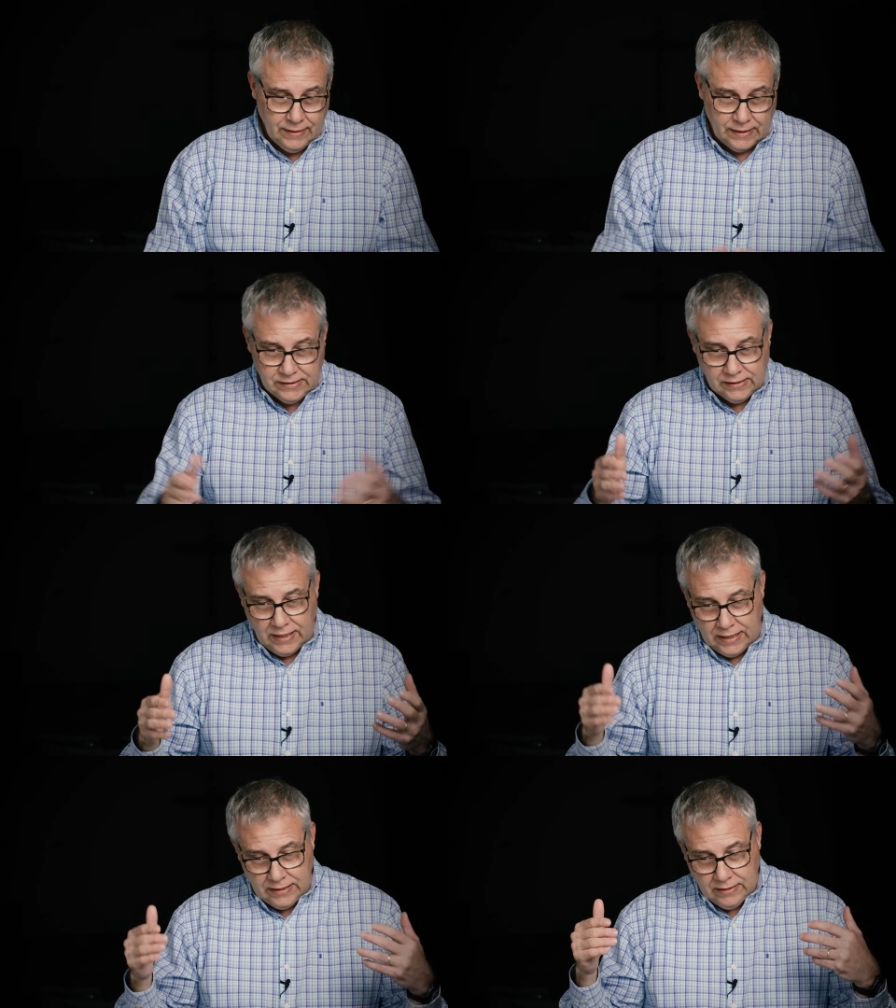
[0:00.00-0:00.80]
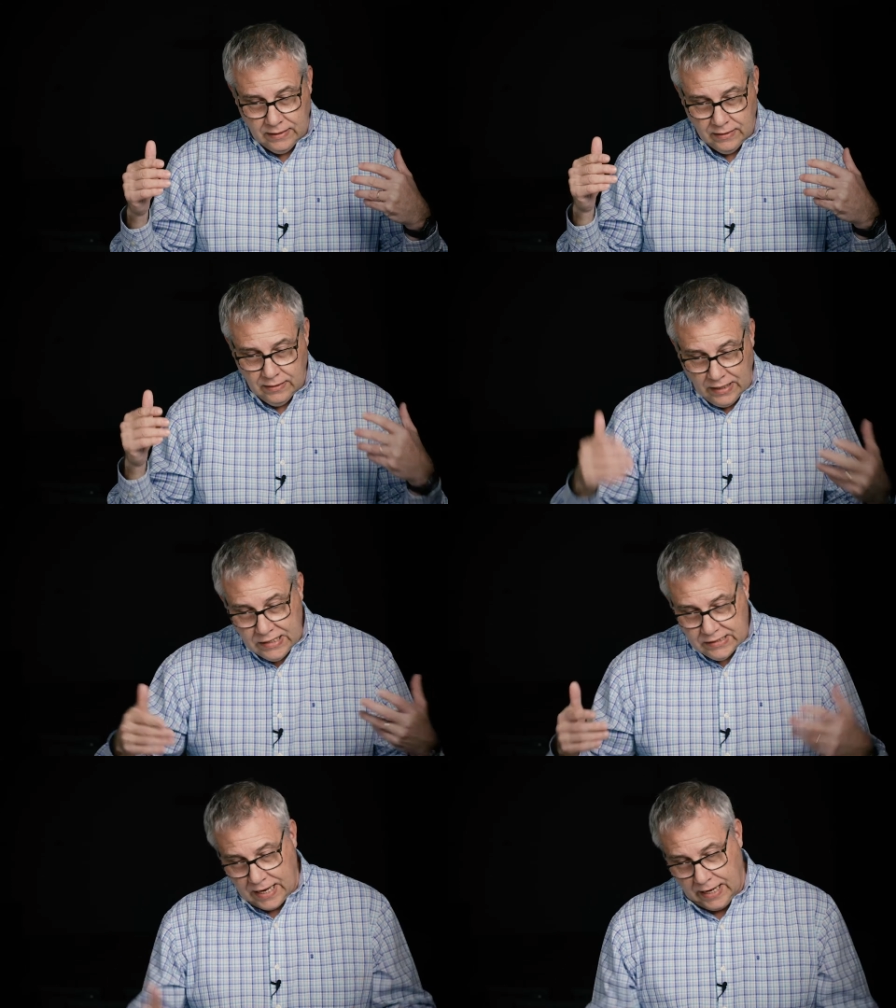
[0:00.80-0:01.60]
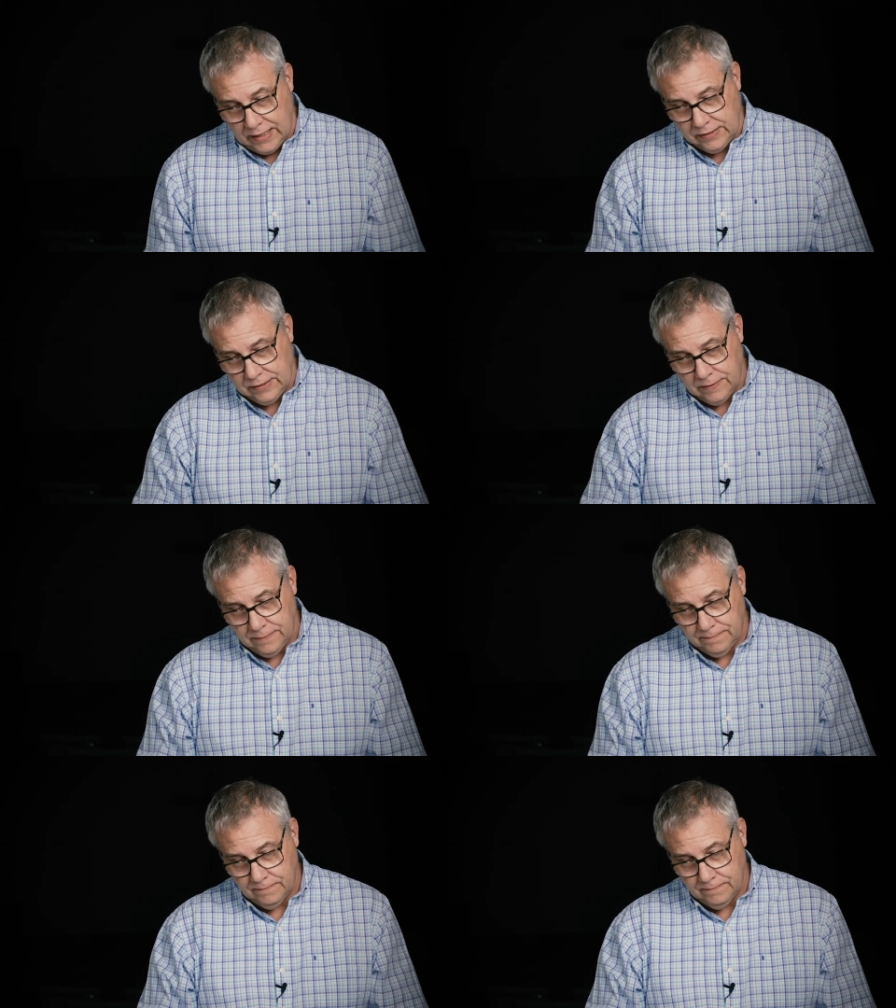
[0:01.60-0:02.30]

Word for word: It's in these days